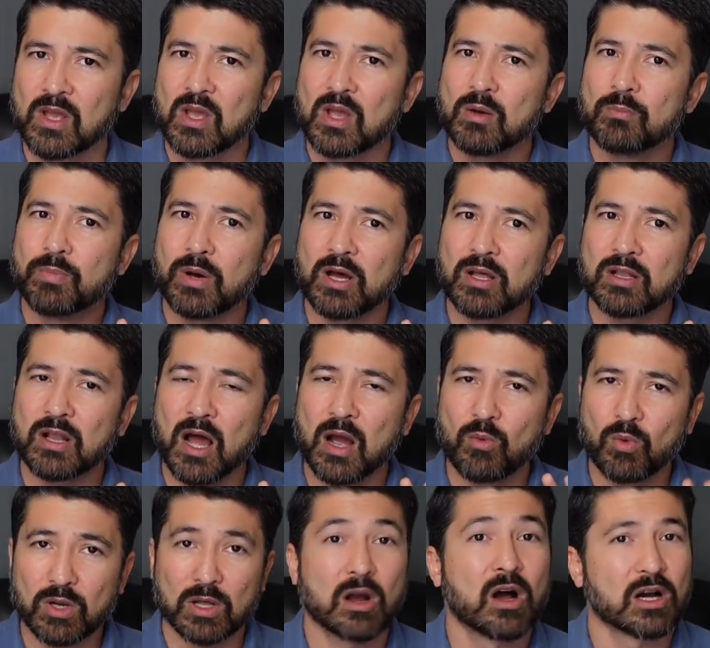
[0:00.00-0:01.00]
But I
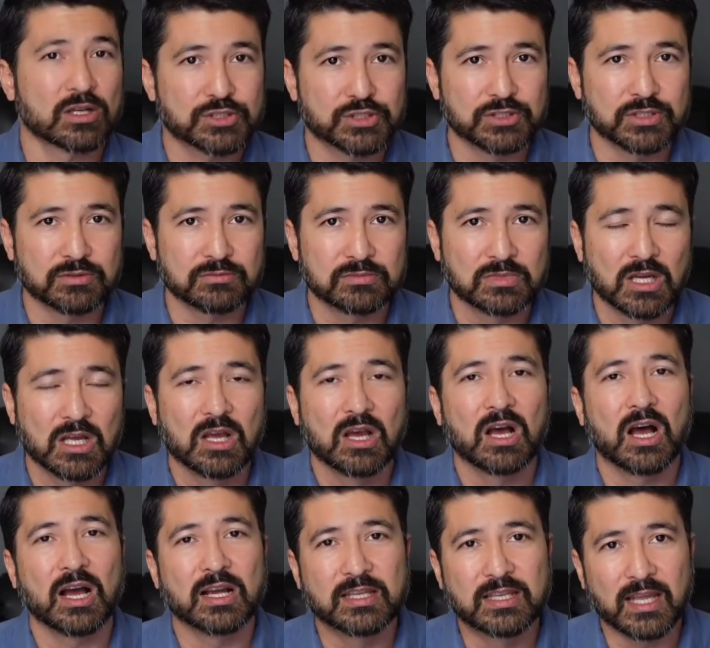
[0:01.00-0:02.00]
want to caution you,
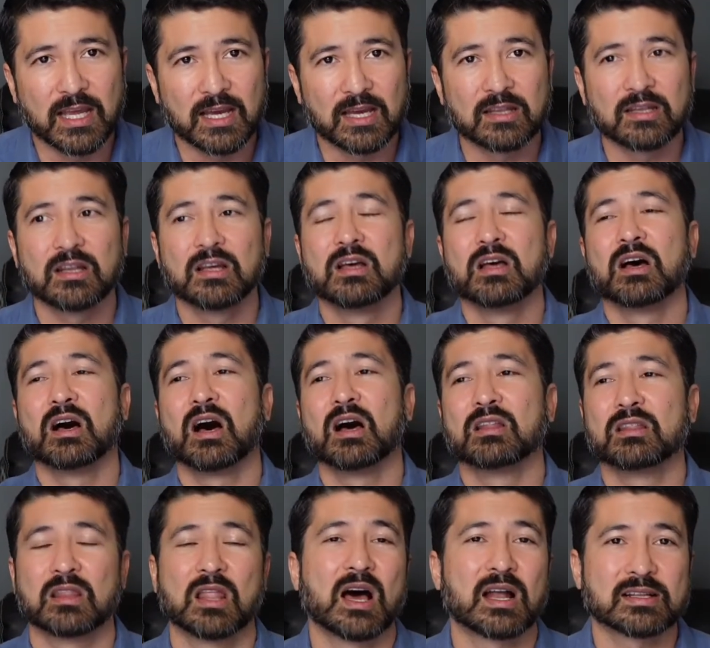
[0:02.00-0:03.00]
again, a
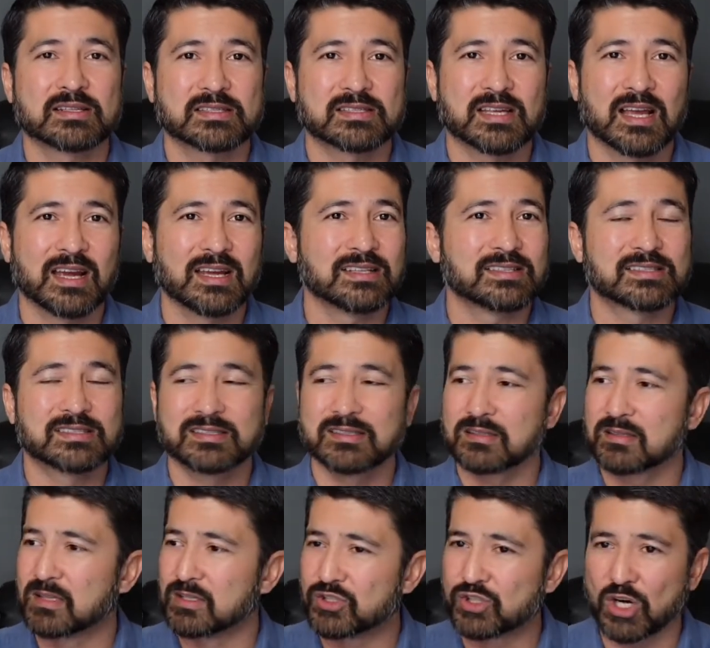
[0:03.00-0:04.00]
lot of sites,
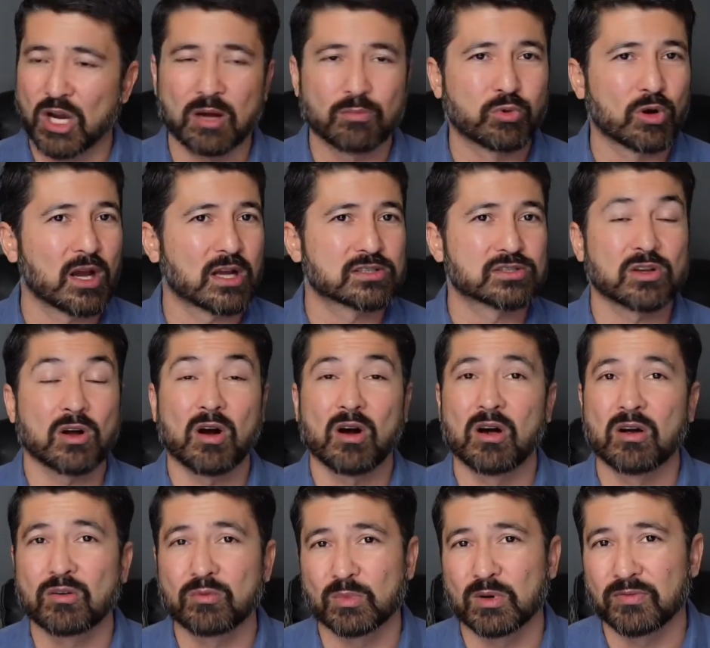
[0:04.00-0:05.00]
the job recs
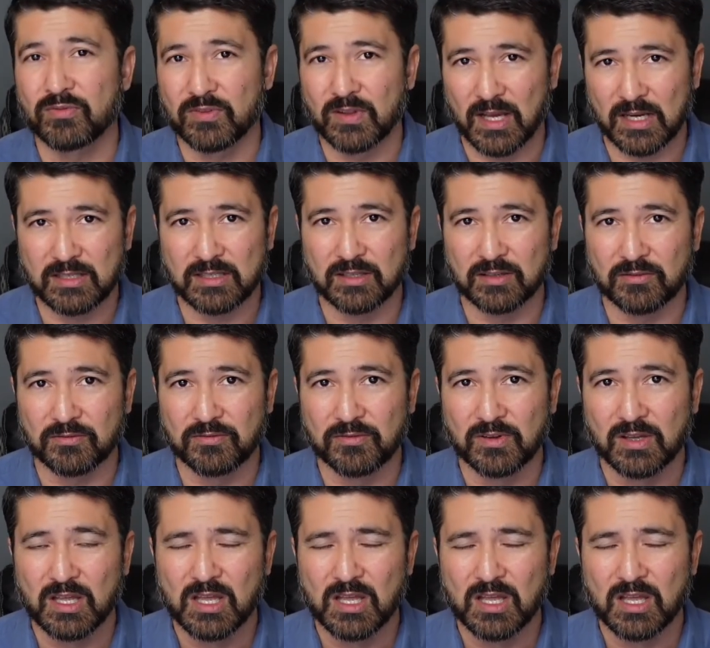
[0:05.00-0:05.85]
aren't reflective.